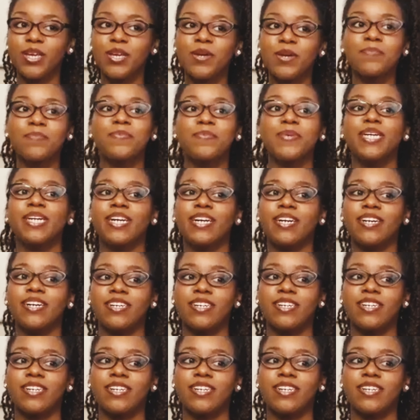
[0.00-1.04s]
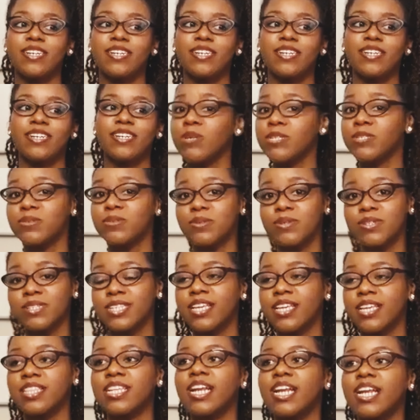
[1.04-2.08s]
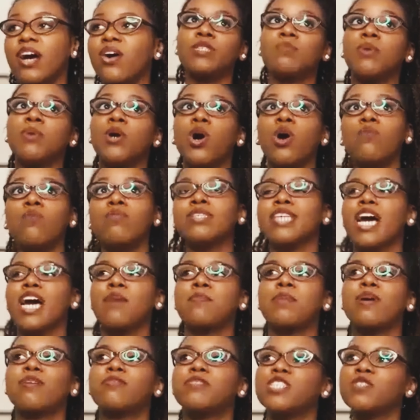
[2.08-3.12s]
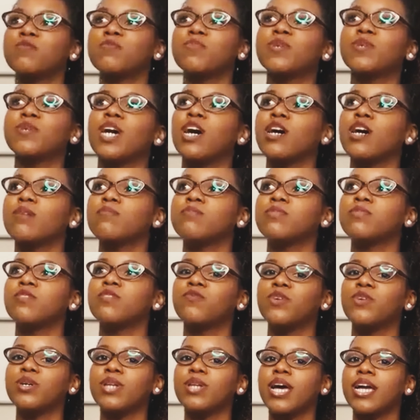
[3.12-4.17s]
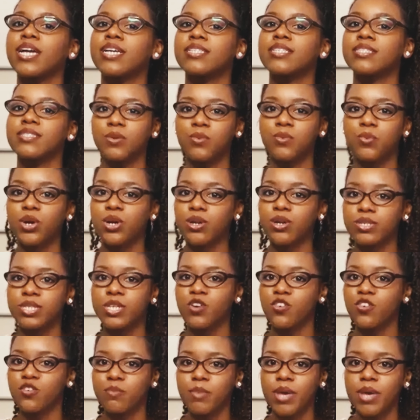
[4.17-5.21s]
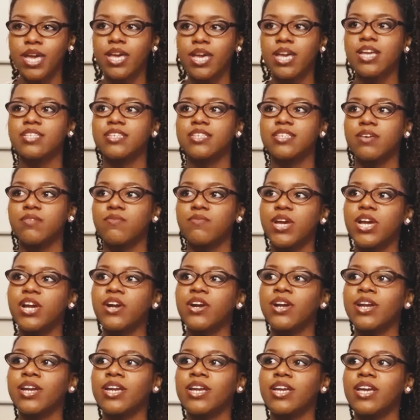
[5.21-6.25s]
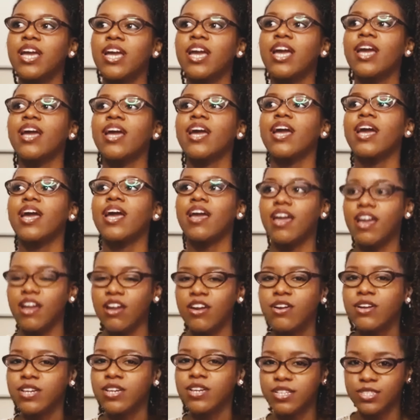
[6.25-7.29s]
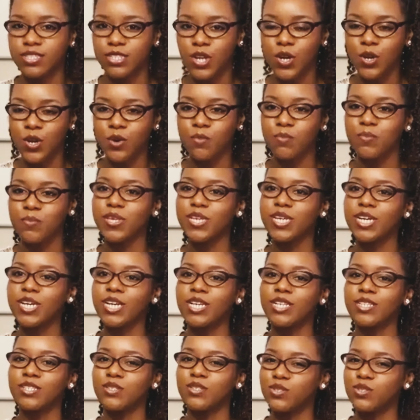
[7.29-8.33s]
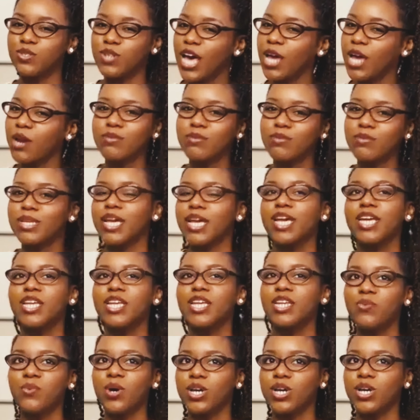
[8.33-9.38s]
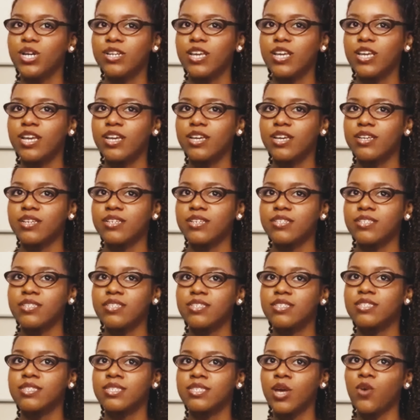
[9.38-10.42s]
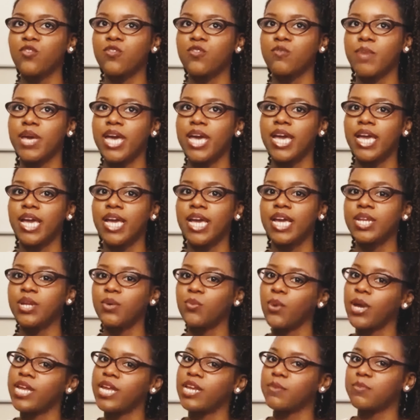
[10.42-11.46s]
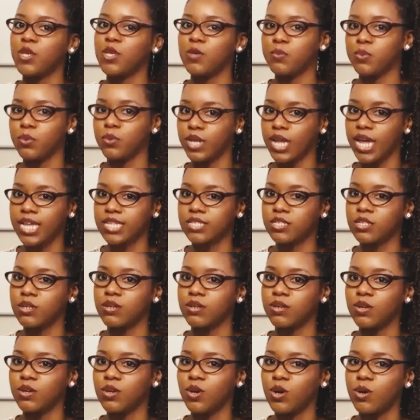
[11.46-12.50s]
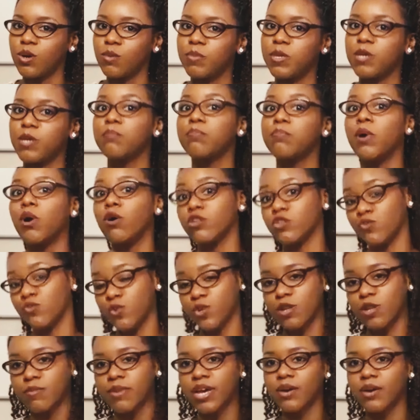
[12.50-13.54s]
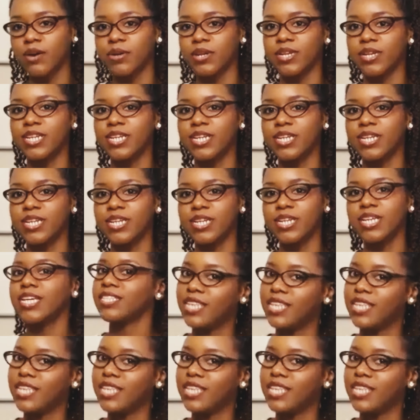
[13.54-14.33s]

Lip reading: because I was going to say that, but over time I've just come to feel like the word self-made is a very arrogant term, because I don't think anyone is self-made in the way that people like to be boastful about it.